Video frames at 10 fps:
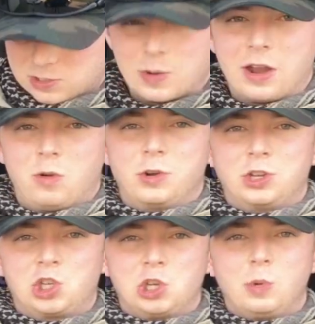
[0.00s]
so I don't
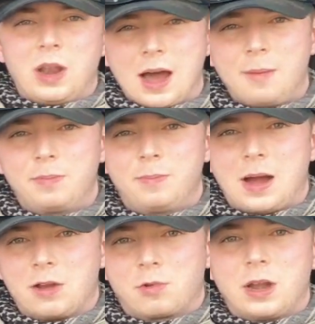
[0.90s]
want to chew it up
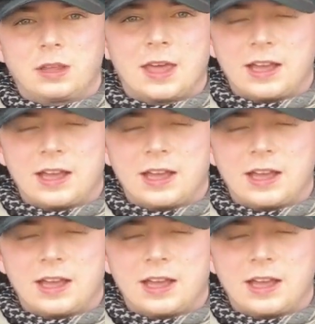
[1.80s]
by running the